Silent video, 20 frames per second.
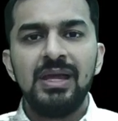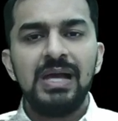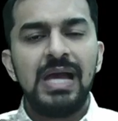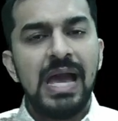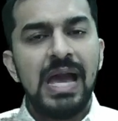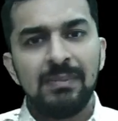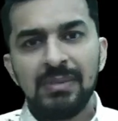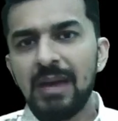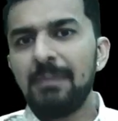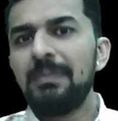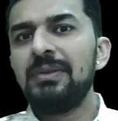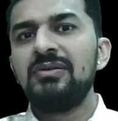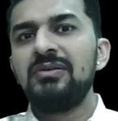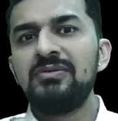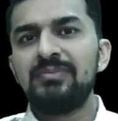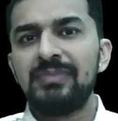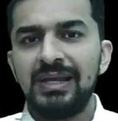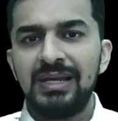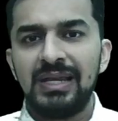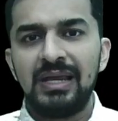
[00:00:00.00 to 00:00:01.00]
I am happy
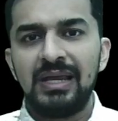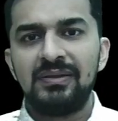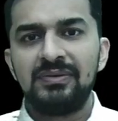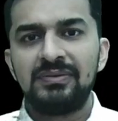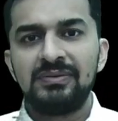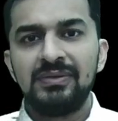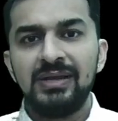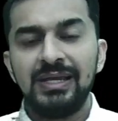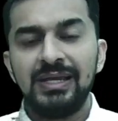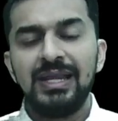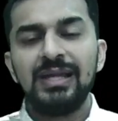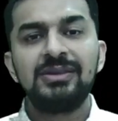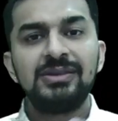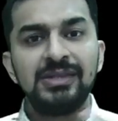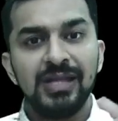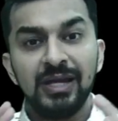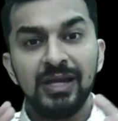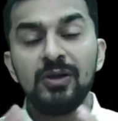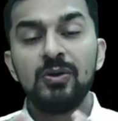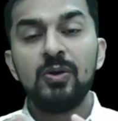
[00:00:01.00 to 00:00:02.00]
with my life and I
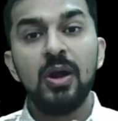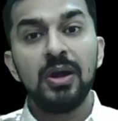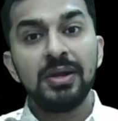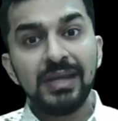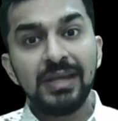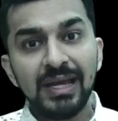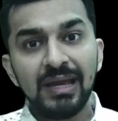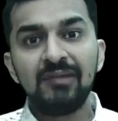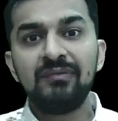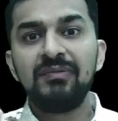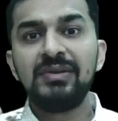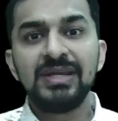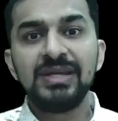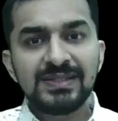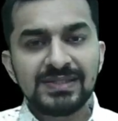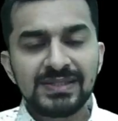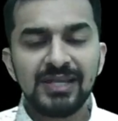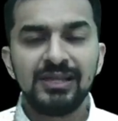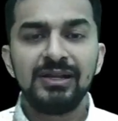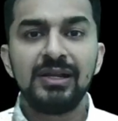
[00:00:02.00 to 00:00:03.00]
thank God every
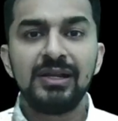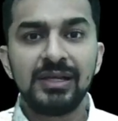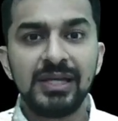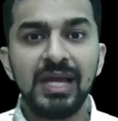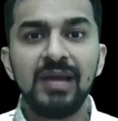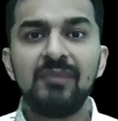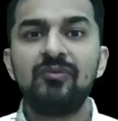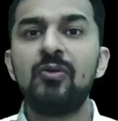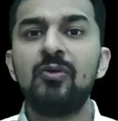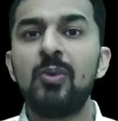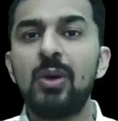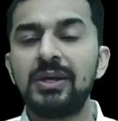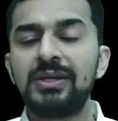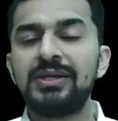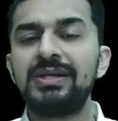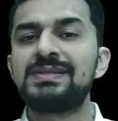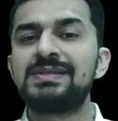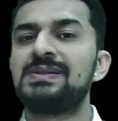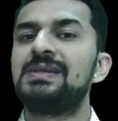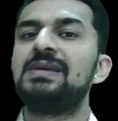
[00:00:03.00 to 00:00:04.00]
single day for what
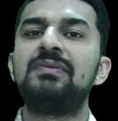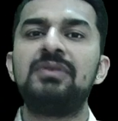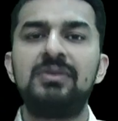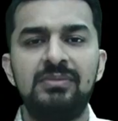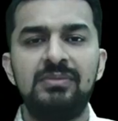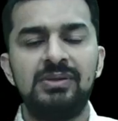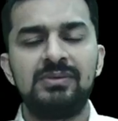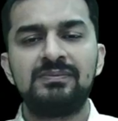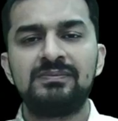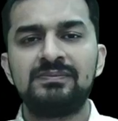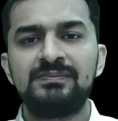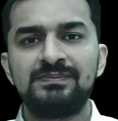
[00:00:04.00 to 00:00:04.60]
He has given me.